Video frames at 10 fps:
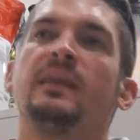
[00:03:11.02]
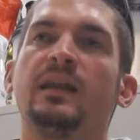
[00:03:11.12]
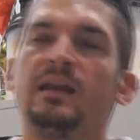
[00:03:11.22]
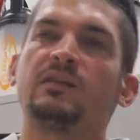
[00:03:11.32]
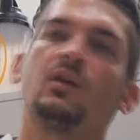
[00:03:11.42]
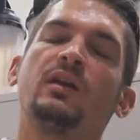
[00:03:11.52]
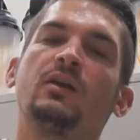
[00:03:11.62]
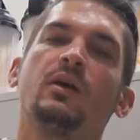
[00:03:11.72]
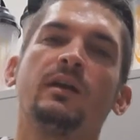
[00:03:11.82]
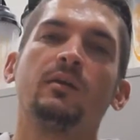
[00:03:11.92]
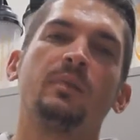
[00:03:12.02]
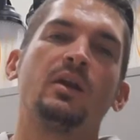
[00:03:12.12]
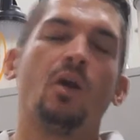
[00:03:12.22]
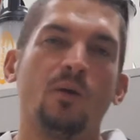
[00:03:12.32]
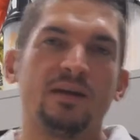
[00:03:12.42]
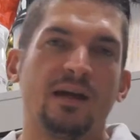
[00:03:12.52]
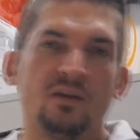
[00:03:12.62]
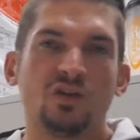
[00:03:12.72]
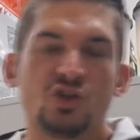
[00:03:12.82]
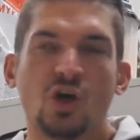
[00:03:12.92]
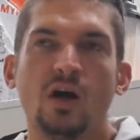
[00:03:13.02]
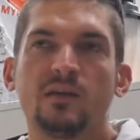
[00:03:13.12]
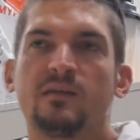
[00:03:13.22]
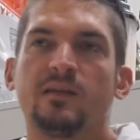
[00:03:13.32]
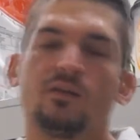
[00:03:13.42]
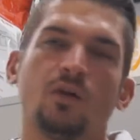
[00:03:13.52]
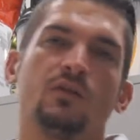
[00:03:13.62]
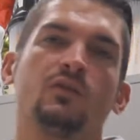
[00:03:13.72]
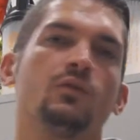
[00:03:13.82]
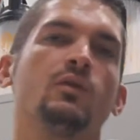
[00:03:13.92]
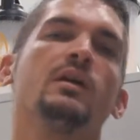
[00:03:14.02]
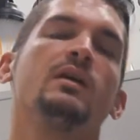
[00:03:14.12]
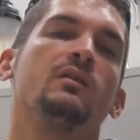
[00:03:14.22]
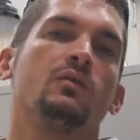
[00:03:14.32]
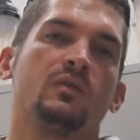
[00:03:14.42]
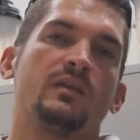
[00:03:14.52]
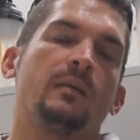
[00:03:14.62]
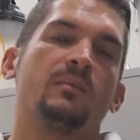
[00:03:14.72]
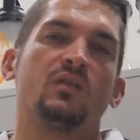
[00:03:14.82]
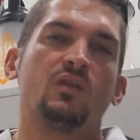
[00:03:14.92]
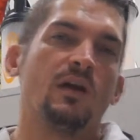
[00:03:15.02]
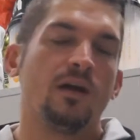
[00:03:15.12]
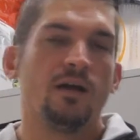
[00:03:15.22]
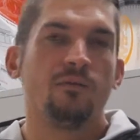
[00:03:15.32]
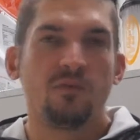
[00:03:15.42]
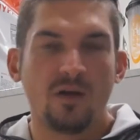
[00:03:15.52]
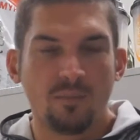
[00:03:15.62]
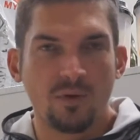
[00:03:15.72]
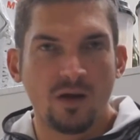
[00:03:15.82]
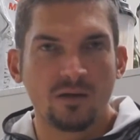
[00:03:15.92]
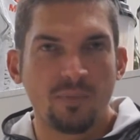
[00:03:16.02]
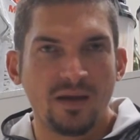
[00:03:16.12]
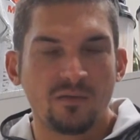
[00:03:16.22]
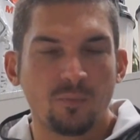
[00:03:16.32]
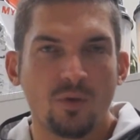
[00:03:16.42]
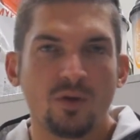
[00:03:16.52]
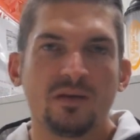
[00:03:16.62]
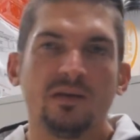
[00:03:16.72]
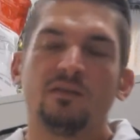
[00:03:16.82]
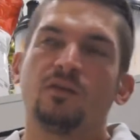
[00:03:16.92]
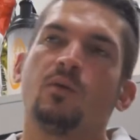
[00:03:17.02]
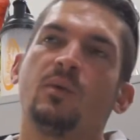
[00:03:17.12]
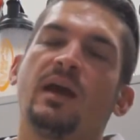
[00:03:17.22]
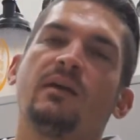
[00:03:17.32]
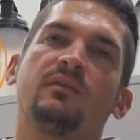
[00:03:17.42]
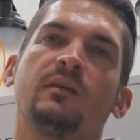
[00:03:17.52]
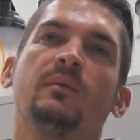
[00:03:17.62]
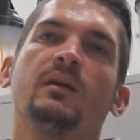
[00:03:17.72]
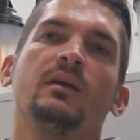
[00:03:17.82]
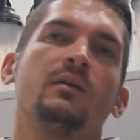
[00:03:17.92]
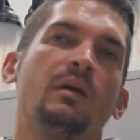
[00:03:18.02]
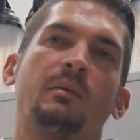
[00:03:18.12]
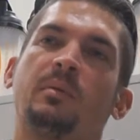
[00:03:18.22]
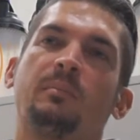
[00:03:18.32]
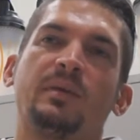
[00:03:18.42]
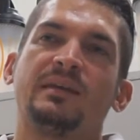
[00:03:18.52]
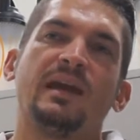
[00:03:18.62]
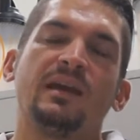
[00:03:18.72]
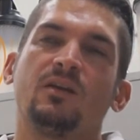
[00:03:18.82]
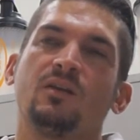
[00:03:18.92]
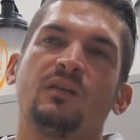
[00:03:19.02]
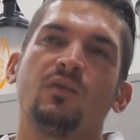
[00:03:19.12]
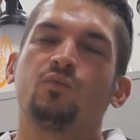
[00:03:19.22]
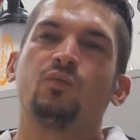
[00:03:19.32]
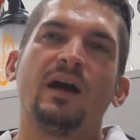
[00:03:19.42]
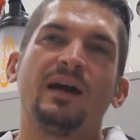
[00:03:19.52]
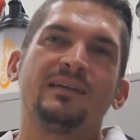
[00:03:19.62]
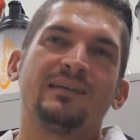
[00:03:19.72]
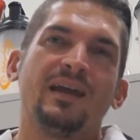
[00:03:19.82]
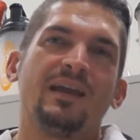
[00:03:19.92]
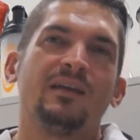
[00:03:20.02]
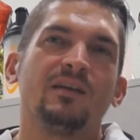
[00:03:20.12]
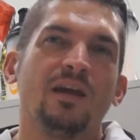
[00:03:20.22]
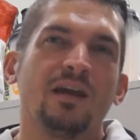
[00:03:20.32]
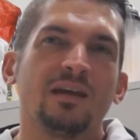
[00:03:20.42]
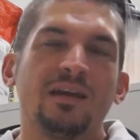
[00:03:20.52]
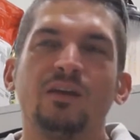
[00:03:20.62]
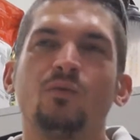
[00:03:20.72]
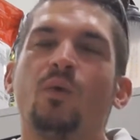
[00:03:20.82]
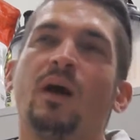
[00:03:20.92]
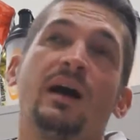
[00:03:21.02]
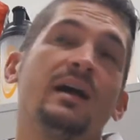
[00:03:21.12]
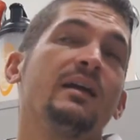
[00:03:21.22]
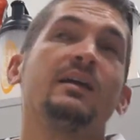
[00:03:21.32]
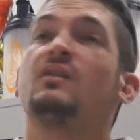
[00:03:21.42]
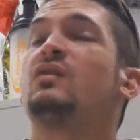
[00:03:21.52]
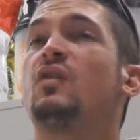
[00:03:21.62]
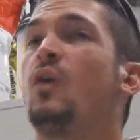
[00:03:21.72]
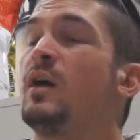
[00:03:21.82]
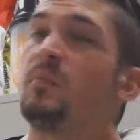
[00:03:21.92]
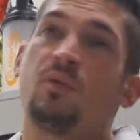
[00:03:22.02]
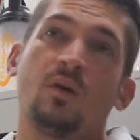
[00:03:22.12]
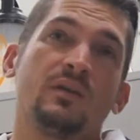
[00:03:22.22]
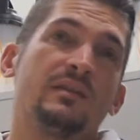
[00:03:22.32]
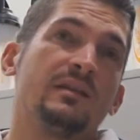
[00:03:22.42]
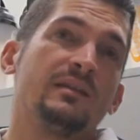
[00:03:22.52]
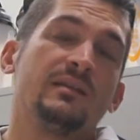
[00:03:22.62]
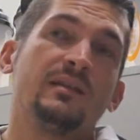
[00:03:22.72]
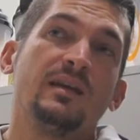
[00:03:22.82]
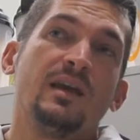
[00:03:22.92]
Then let's go a little bit lower down the charts. Let's go to some plant-based proteins. We have some potatoes and rice and quinoa, soya proteins.